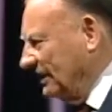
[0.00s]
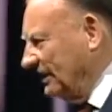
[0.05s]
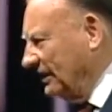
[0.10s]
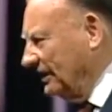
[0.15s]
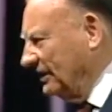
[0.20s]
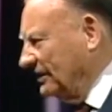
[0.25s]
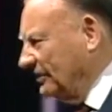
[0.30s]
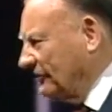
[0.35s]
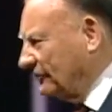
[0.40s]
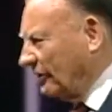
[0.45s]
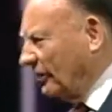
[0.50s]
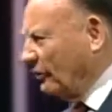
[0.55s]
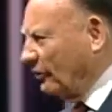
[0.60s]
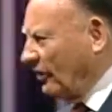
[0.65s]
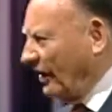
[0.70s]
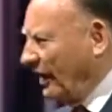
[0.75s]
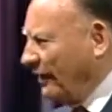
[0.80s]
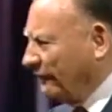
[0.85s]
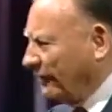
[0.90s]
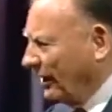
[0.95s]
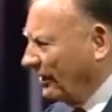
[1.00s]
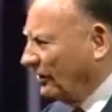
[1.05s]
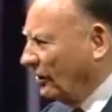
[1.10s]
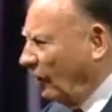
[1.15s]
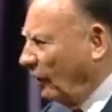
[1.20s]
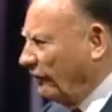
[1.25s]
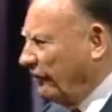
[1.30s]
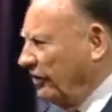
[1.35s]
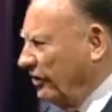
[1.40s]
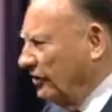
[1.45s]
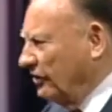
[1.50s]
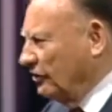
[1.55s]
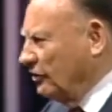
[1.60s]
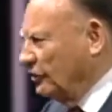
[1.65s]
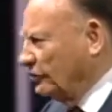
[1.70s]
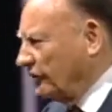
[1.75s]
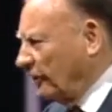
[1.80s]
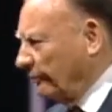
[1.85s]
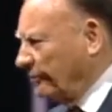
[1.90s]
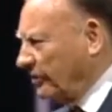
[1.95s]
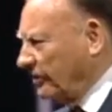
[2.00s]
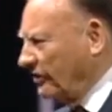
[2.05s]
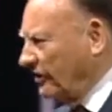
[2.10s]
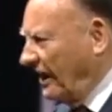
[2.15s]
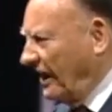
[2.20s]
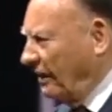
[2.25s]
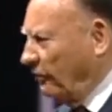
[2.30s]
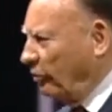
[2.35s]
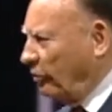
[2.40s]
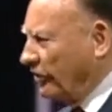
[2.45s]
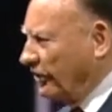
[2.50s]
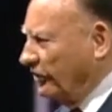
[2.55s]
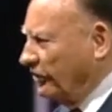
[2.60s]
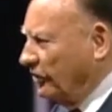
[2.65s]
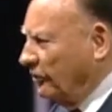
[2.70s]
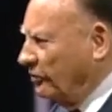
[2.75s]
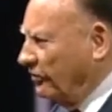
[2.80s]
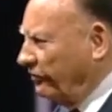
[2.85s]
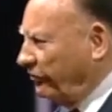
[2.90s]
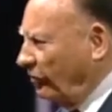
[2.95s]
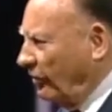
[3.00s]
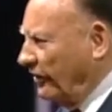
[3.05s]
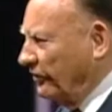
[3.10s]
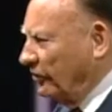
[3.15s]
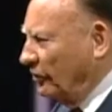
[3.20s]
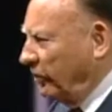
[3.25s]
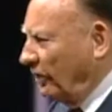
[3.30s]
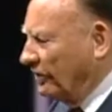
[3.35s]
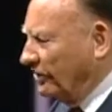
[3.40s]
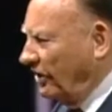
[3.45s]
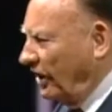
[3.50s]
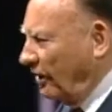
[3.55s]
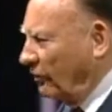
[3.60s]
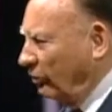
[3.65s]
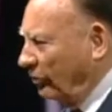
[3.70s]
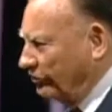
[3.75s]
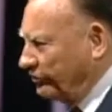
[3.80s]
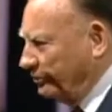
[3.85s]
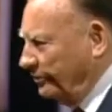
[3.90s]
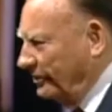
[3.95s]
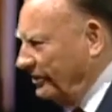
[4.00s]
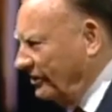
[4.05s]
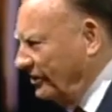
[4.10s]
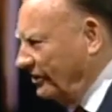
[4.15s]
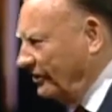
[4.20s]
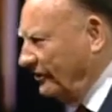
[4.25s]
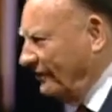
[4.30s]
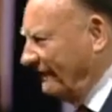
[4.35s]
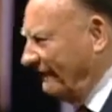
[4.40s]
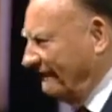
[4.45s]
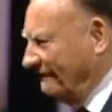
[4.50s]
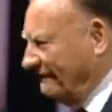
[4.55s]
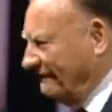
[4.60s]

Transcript: He didn't say that I've got to go over here and do something that I want to do before I do what God wants me to do.